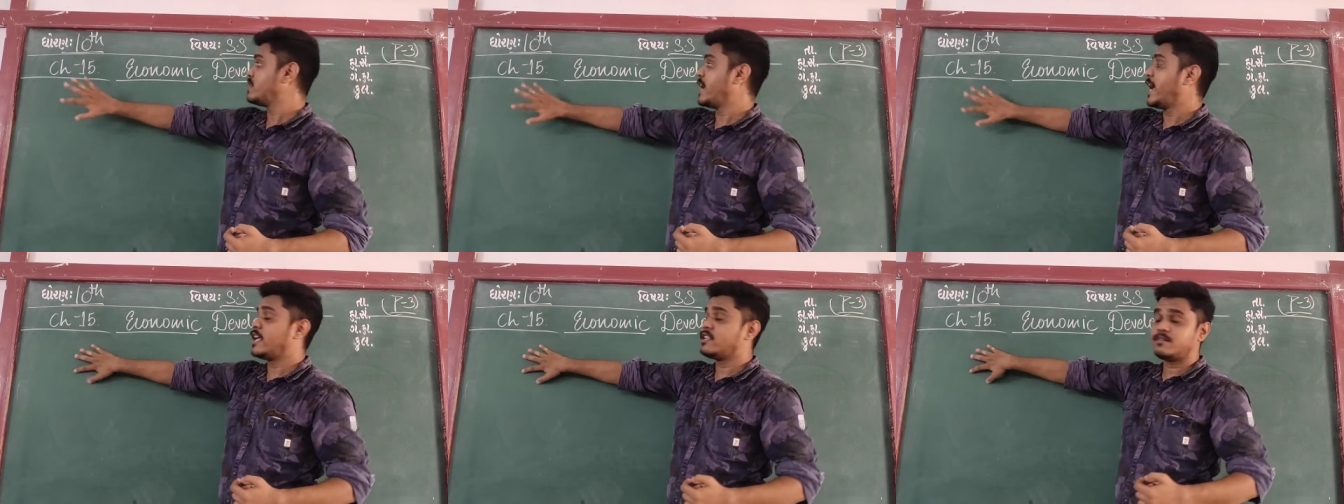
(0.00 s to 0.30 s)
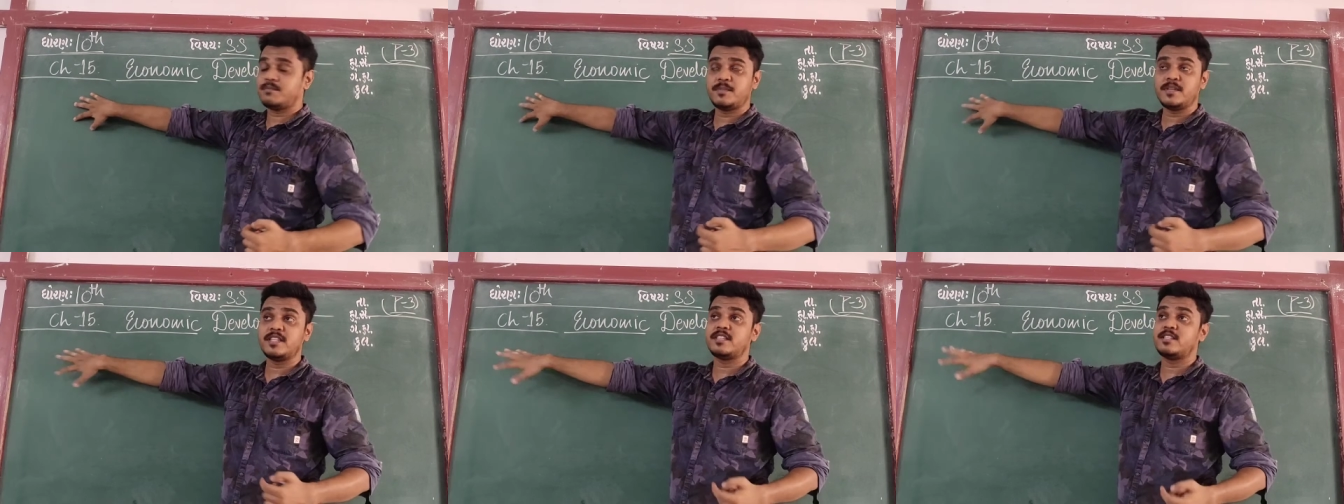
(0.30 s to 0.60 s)

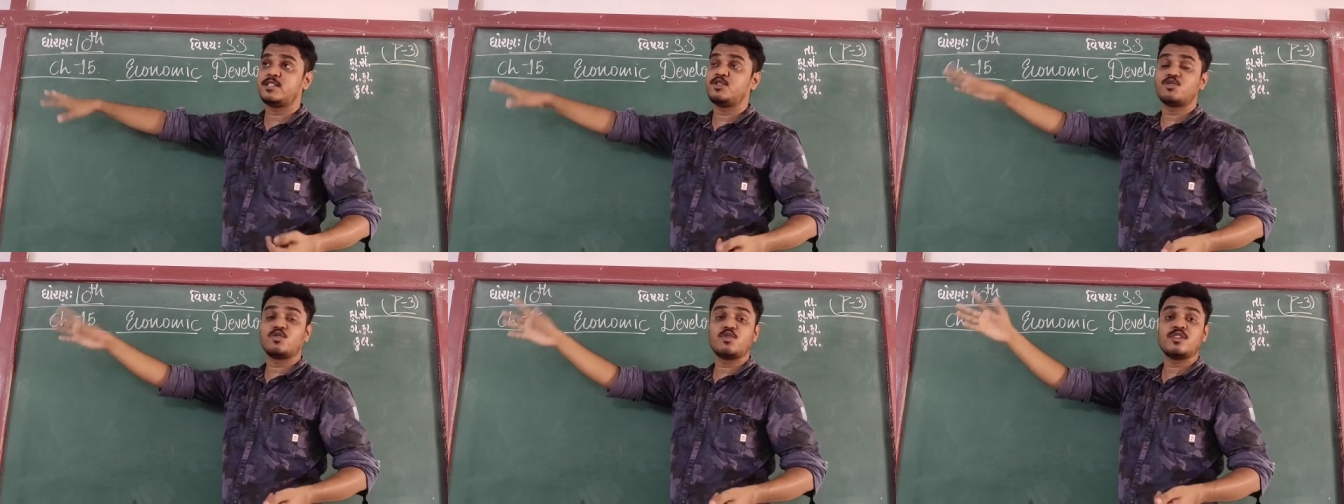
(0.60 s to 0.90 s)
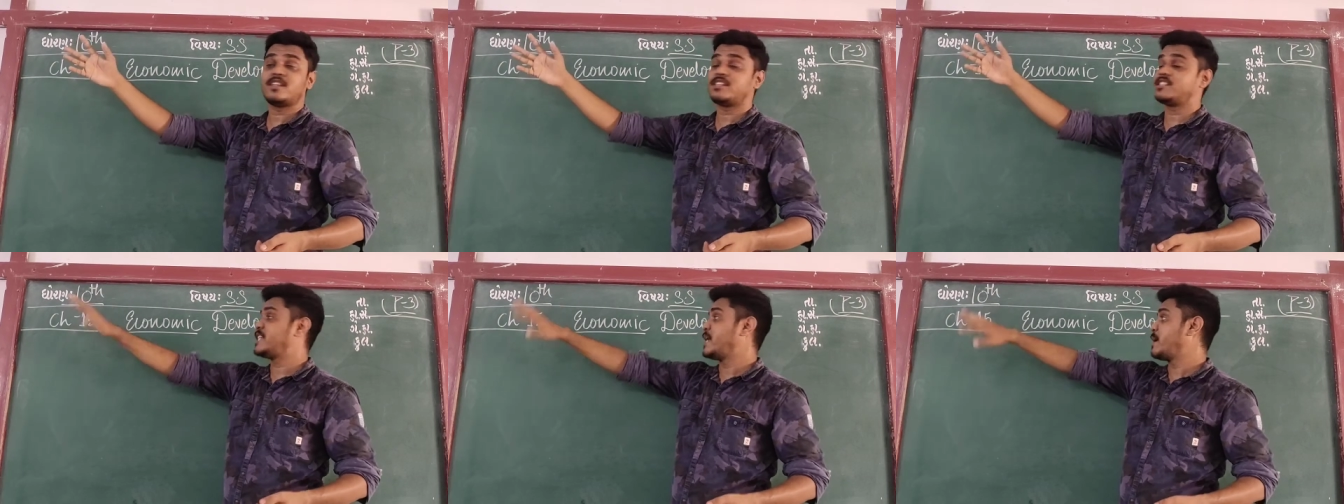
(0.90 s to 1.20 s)

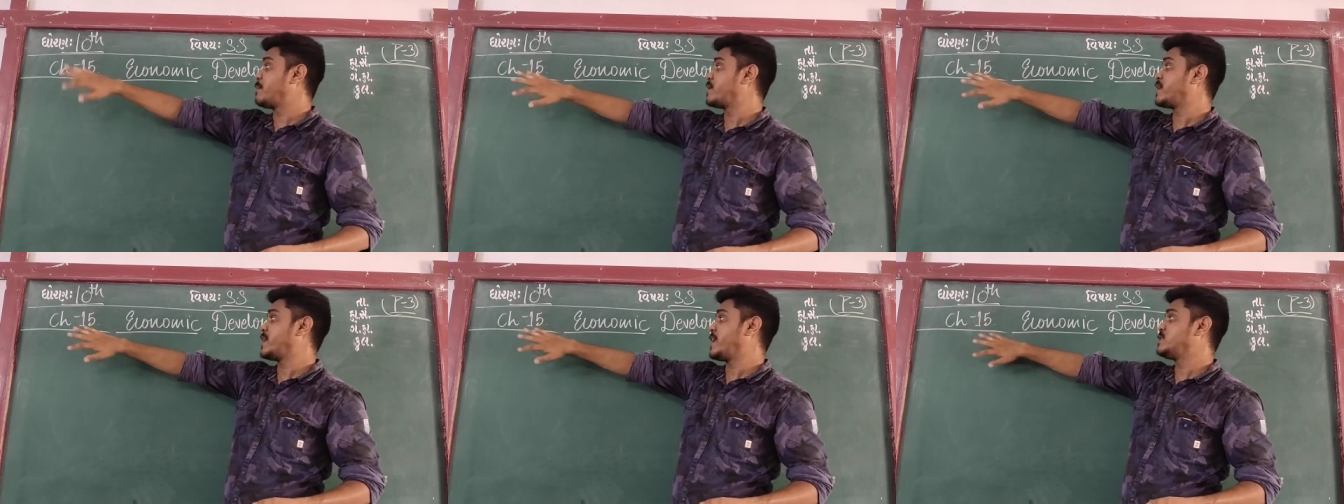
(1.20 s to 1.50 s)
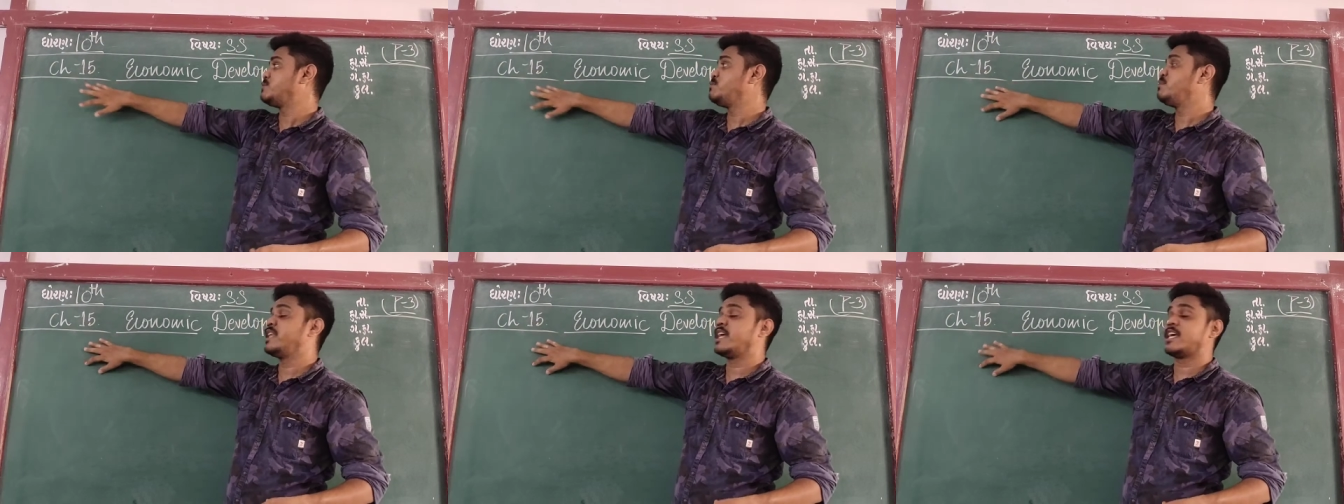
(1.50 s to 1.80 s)
the chapter
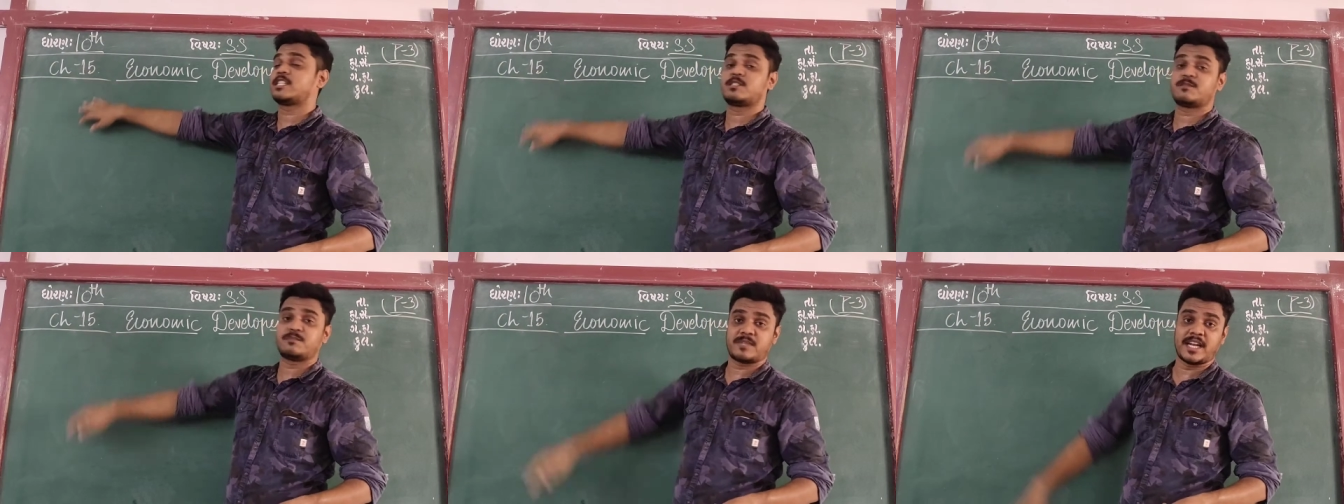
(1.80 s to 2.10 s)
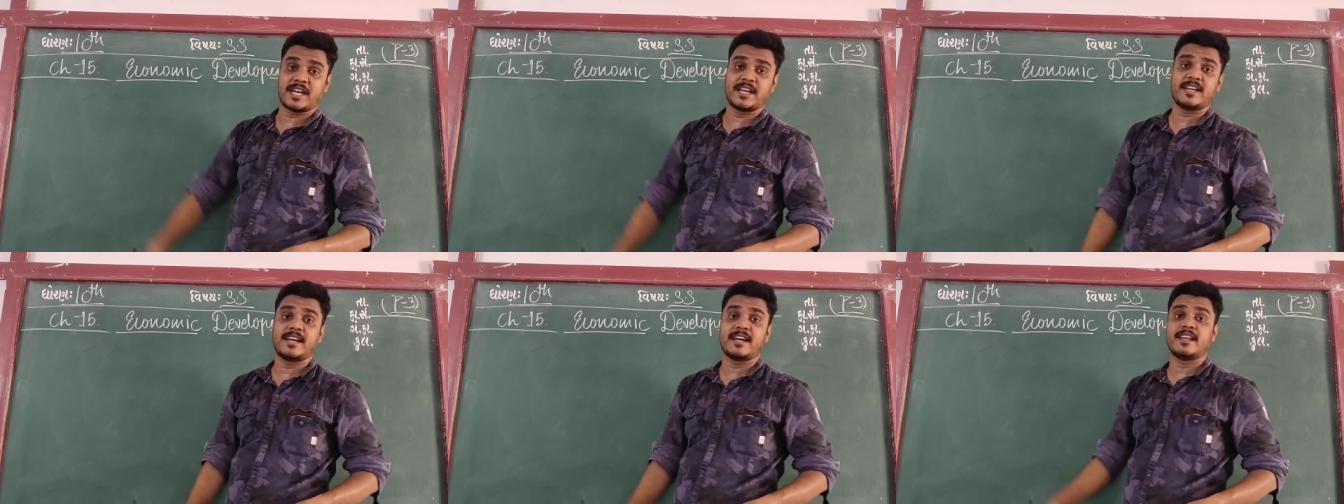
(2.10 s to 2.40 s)
has been
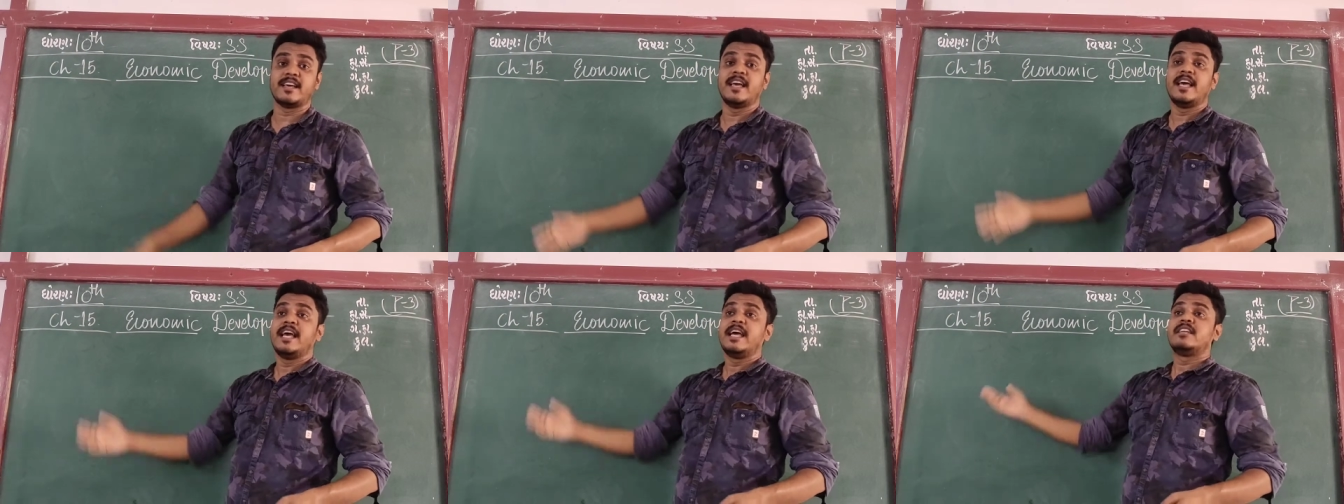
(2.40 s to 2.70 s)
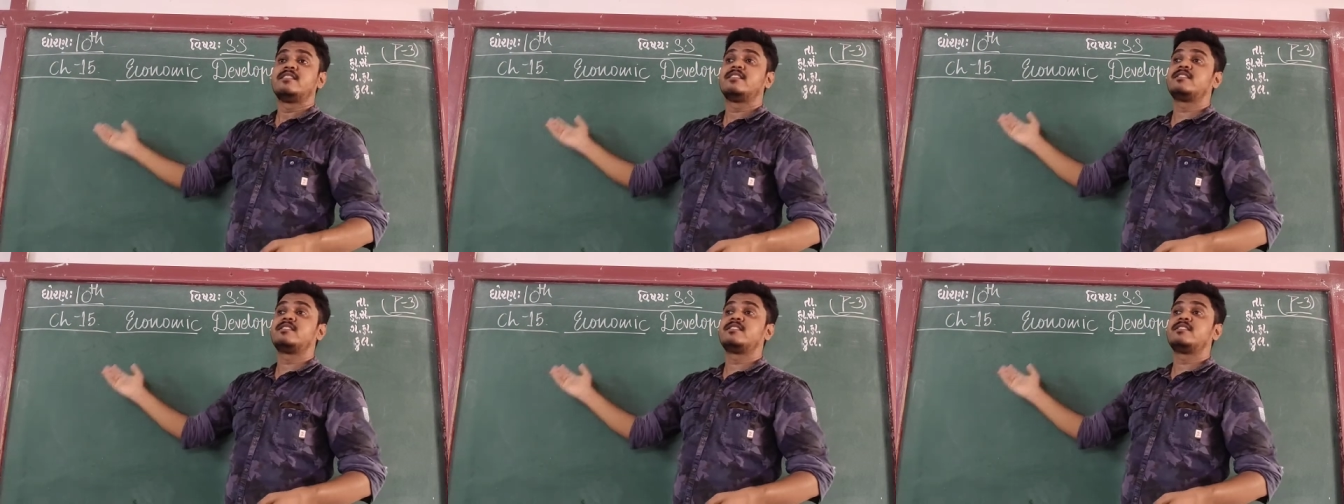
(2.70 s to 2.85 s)
extended.